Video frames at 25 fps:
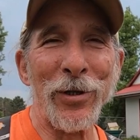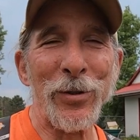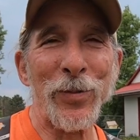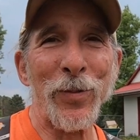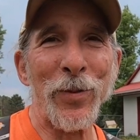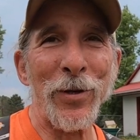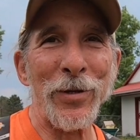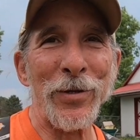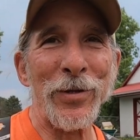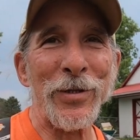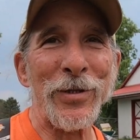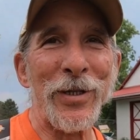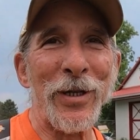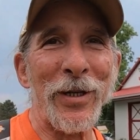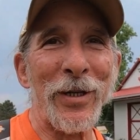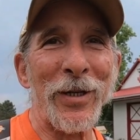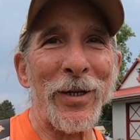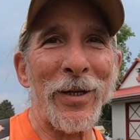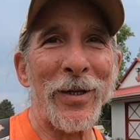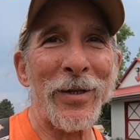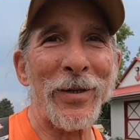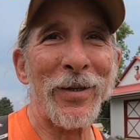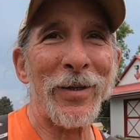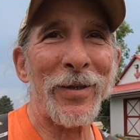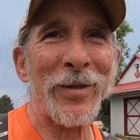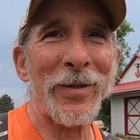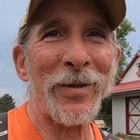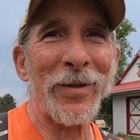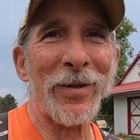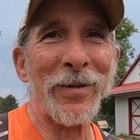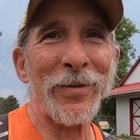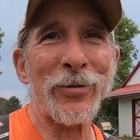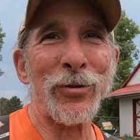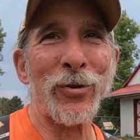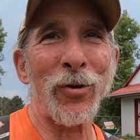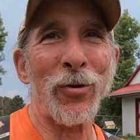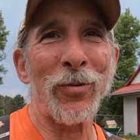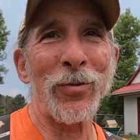experiencing.
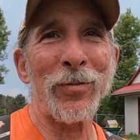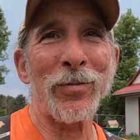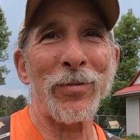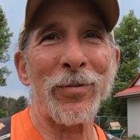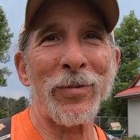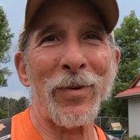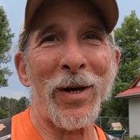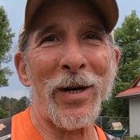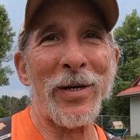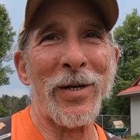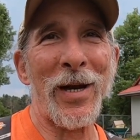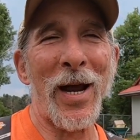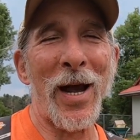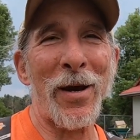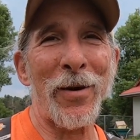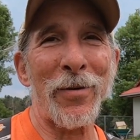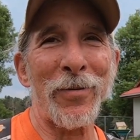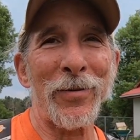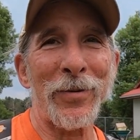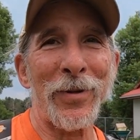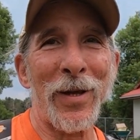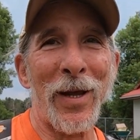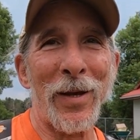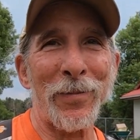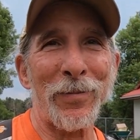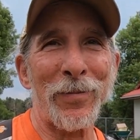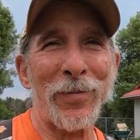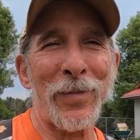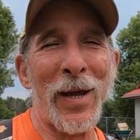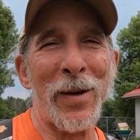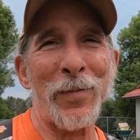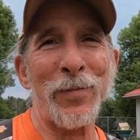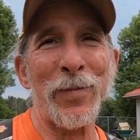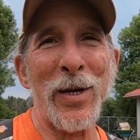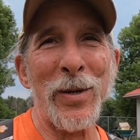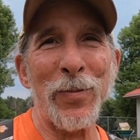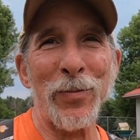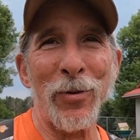And so right now,
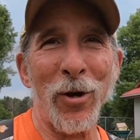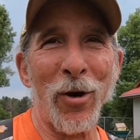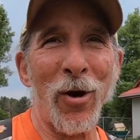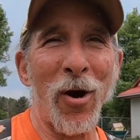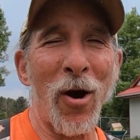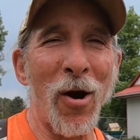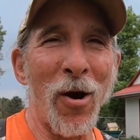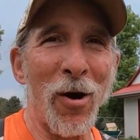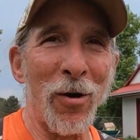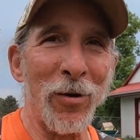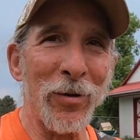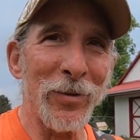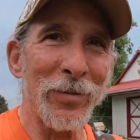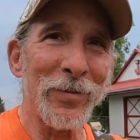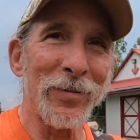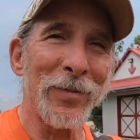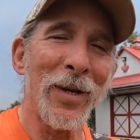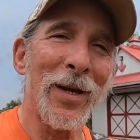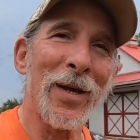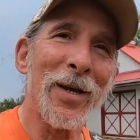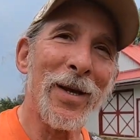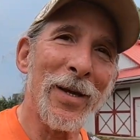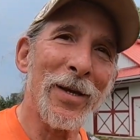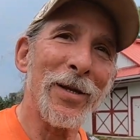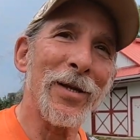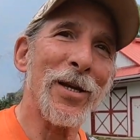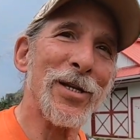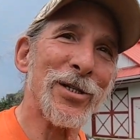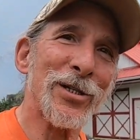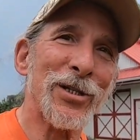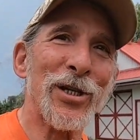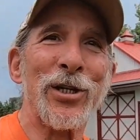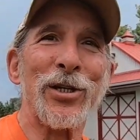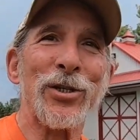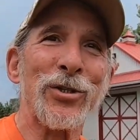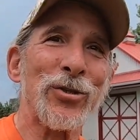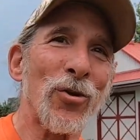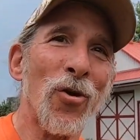that people call, this
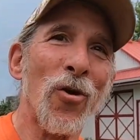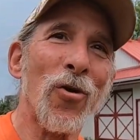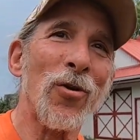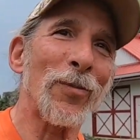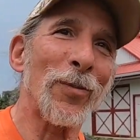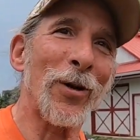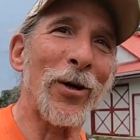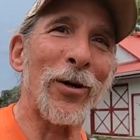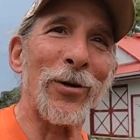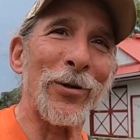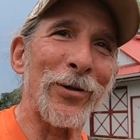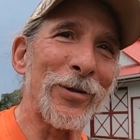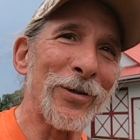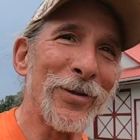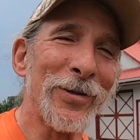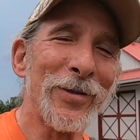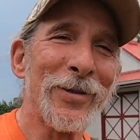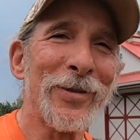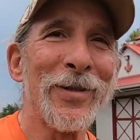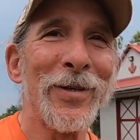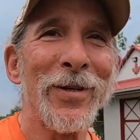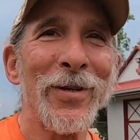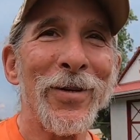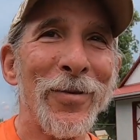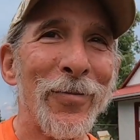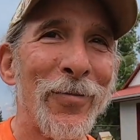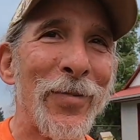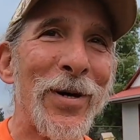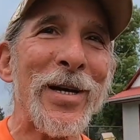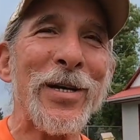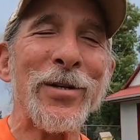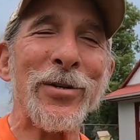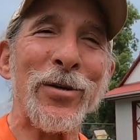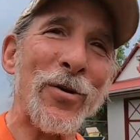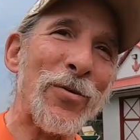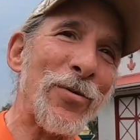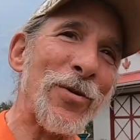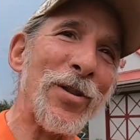is normal.
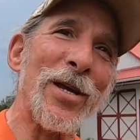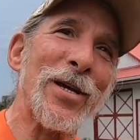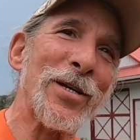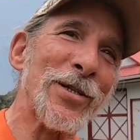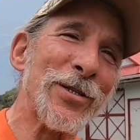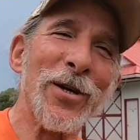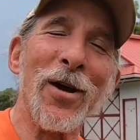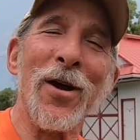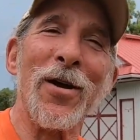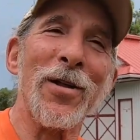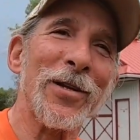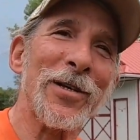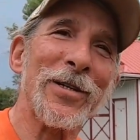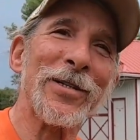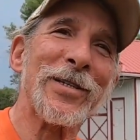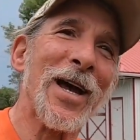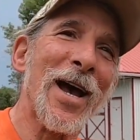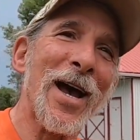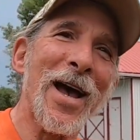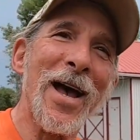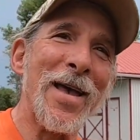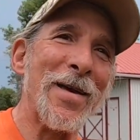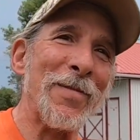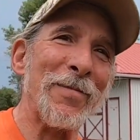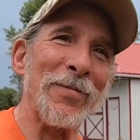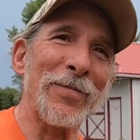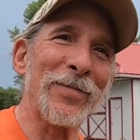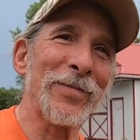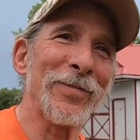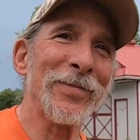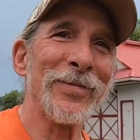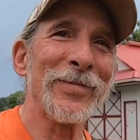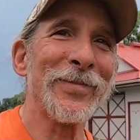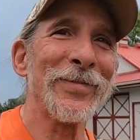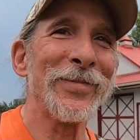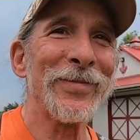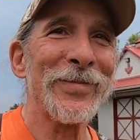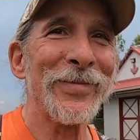We do this all the time.
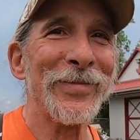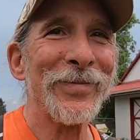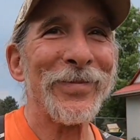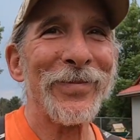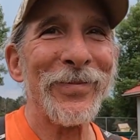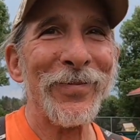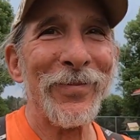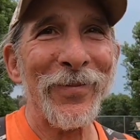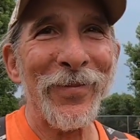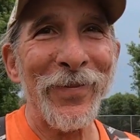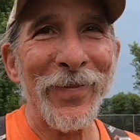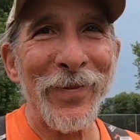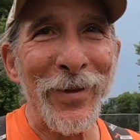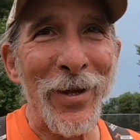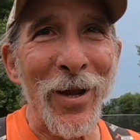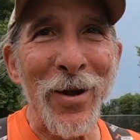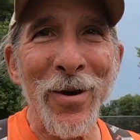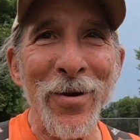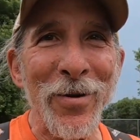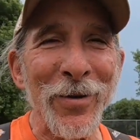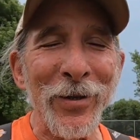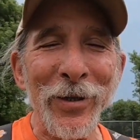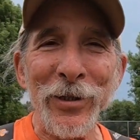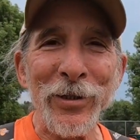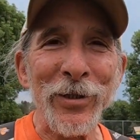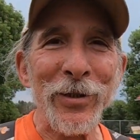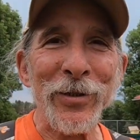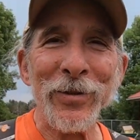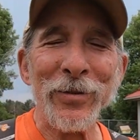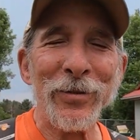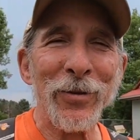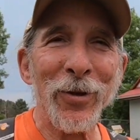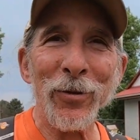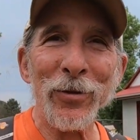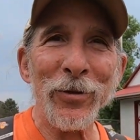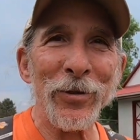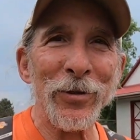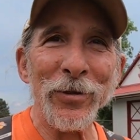No, it's
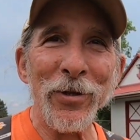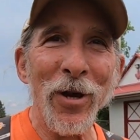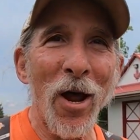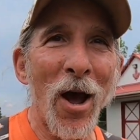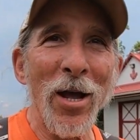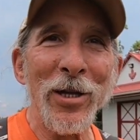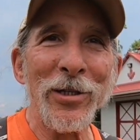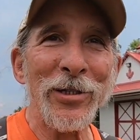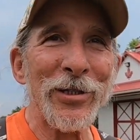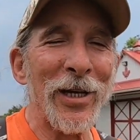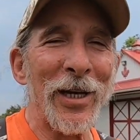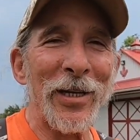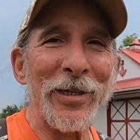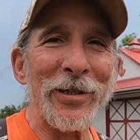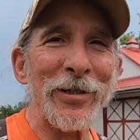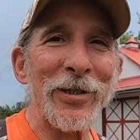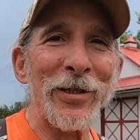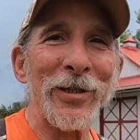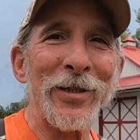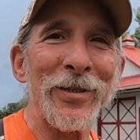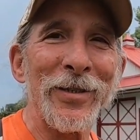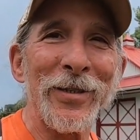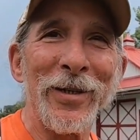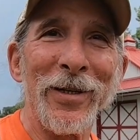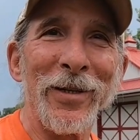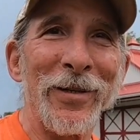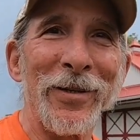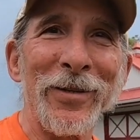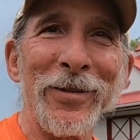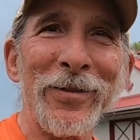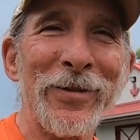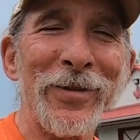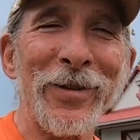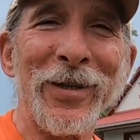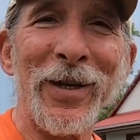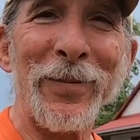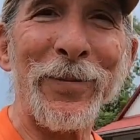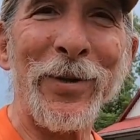total nonsense. You know
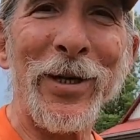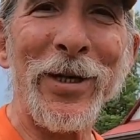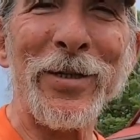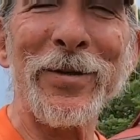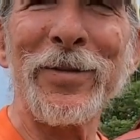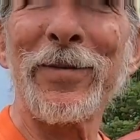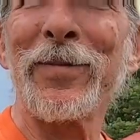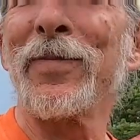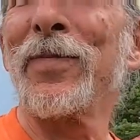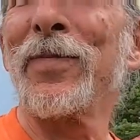what I mean?